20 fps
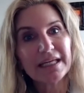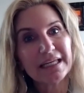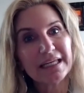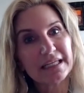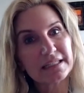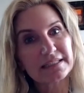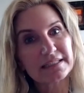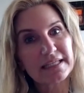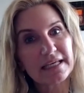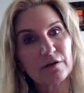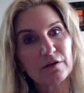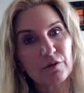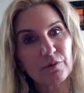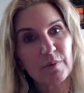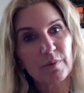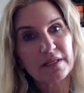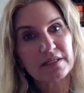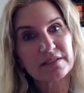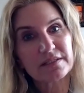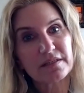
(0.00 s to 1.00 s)
insider
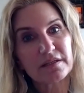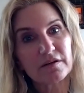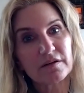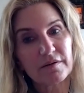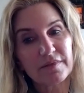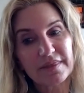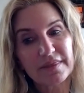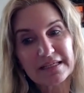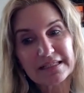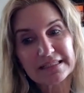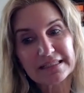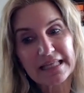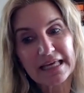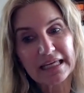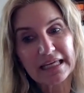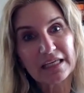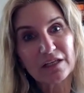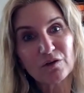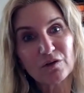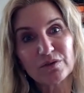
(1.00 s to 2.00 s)
threats that are things
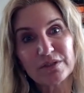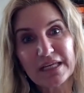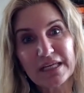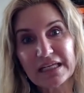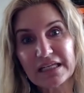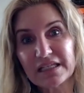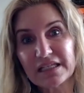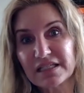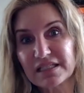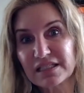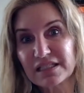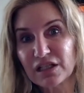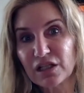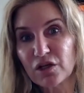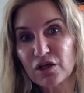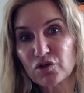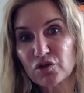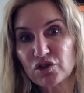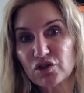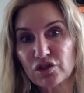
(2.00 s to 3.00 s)
like, data
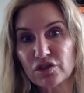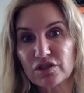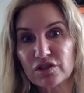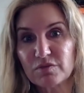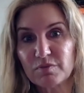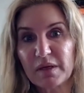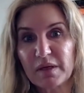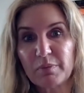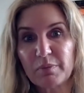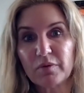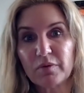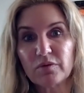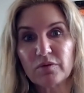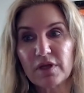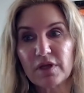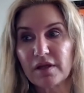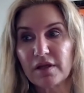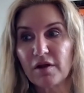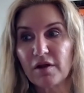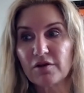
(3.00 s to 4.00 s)
disclosures, people
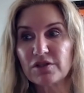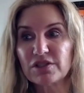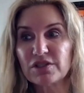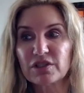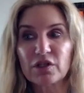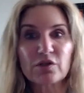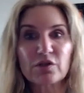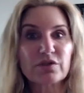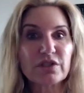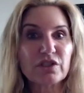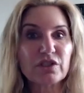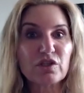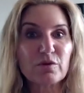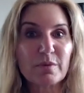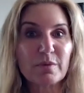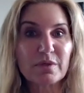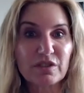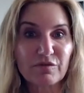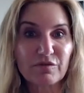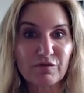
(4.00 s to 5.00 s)
that are disclosing too
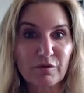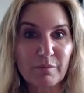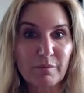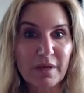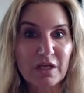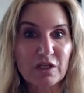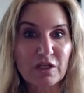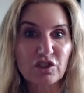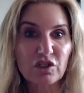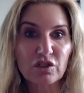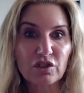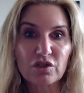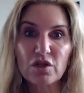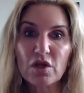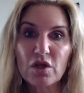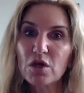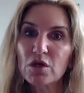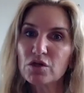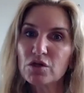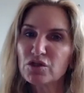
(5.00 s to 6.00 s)
much information,
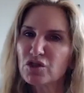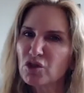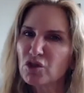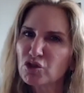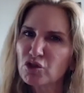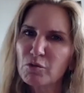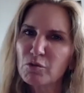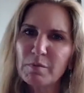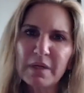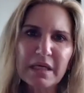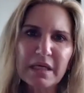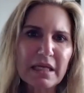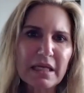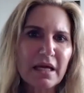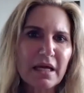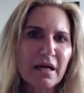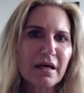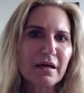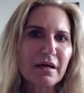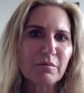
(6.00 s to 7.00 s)
social
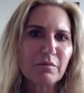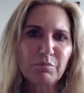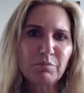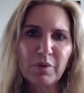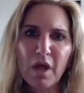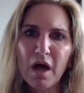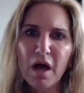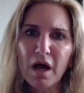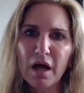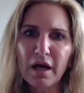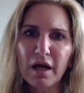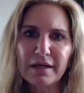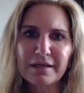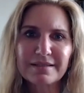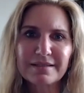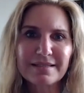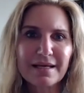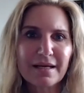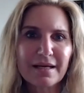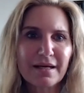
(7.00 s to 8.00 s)
media,
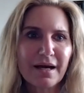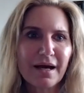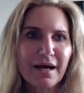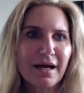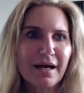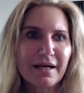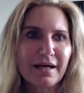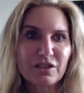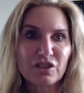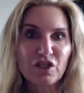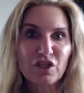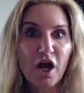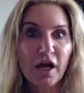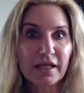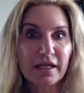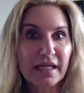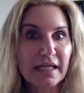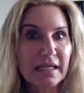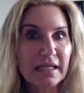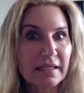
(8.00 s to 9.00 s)
blogs,
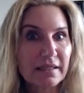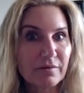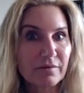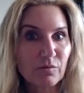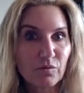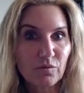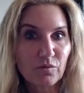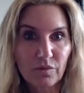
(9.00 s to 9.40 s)
talking in,